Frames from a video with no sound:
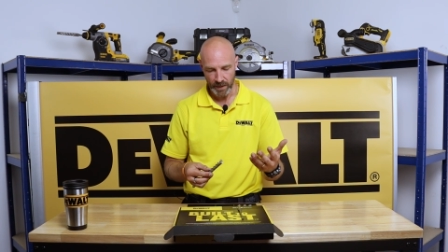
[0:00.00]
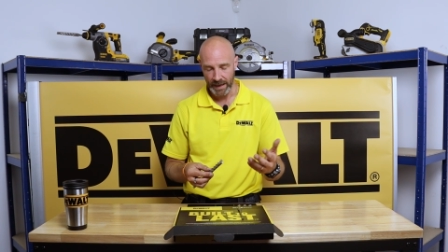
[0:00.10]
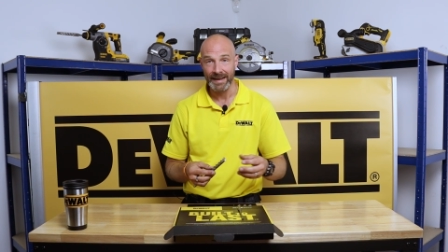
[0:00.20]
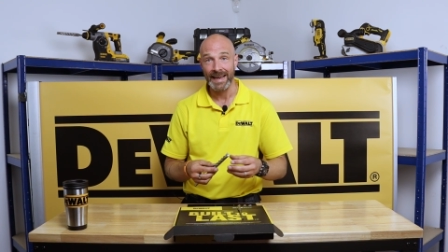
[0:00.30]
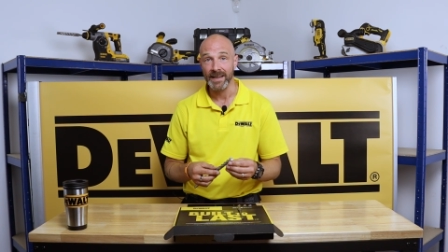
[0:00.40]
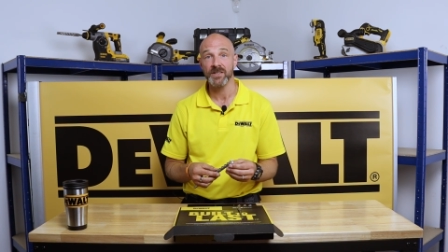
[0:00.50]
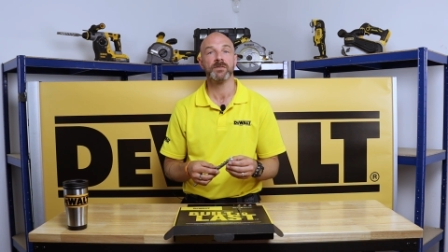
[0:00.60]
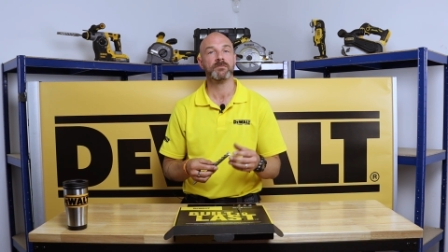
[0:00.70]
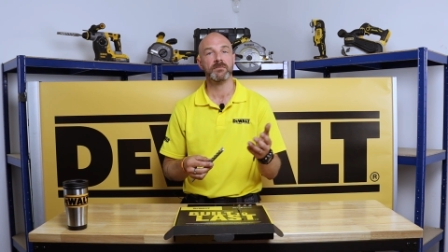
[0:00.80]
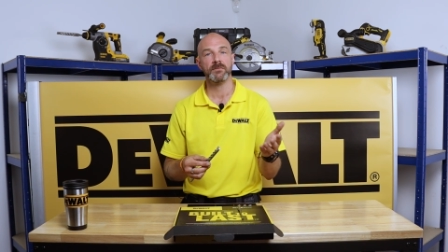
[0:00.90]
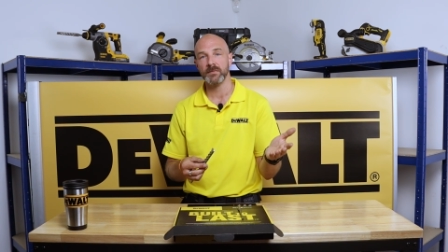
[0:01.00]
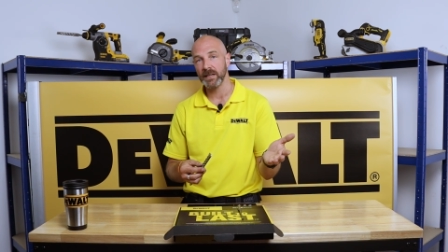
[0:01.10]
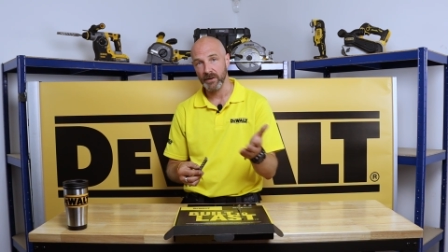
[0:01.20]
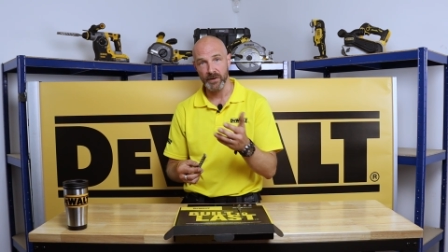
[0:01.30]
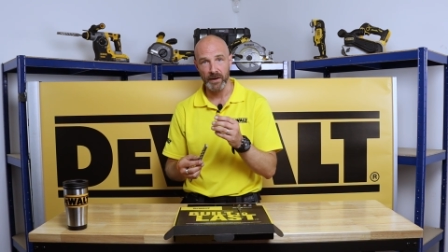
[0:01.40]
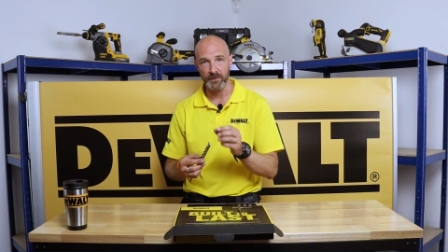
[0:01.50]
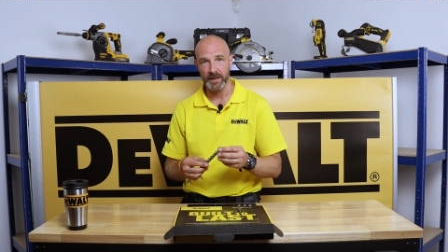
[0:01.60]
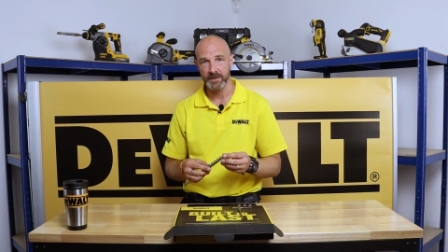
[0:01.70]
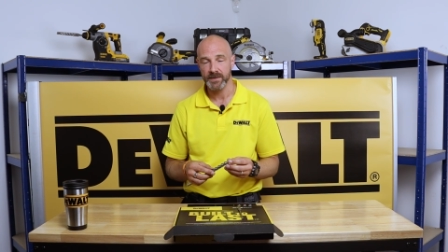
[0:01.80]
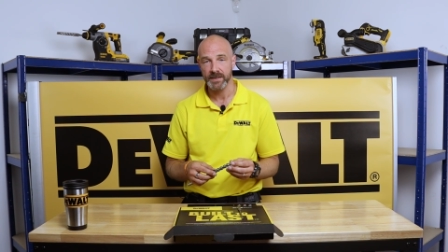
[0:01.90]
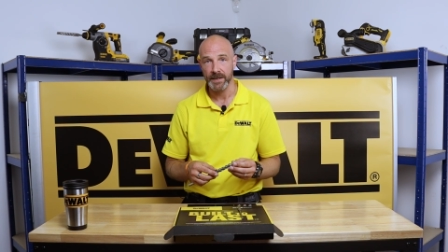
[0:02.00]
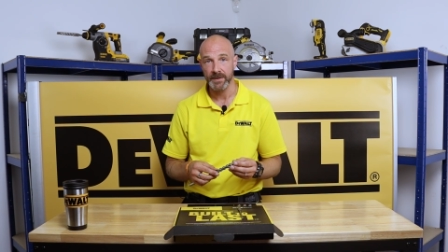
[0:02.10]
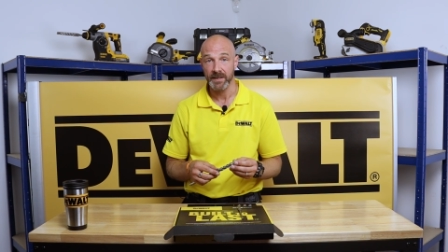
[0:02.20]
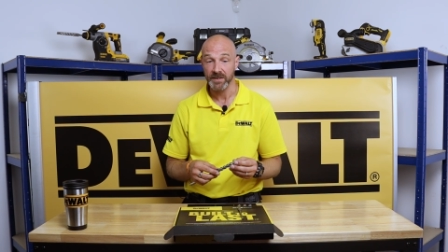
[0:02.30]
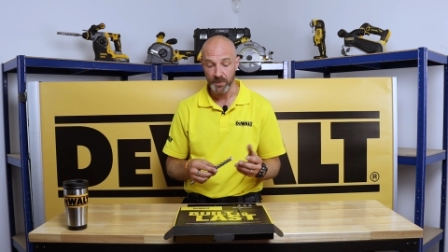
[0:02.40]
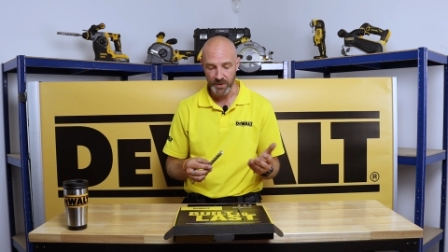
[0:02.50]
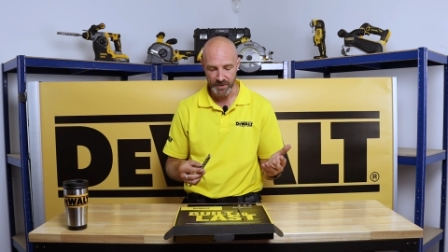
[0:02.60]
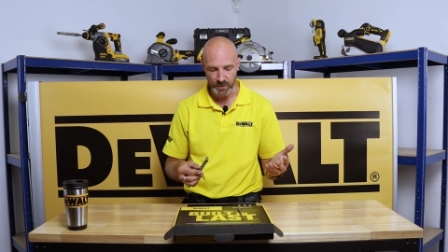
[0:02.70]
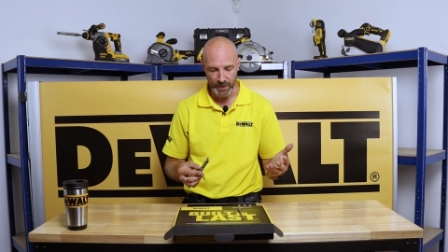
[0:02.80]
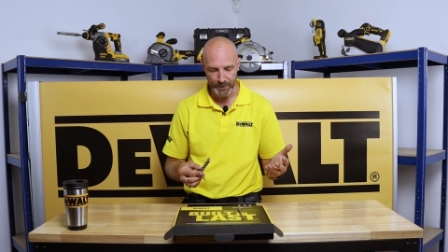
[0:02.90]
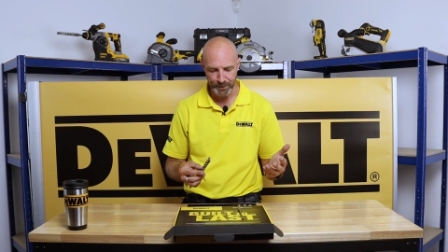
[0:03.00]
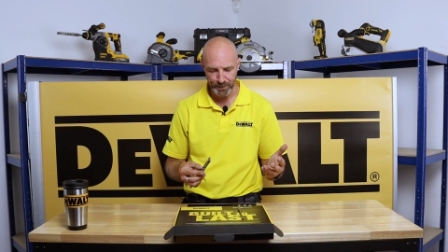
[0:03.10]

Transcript: and aids clearing out that debris as well.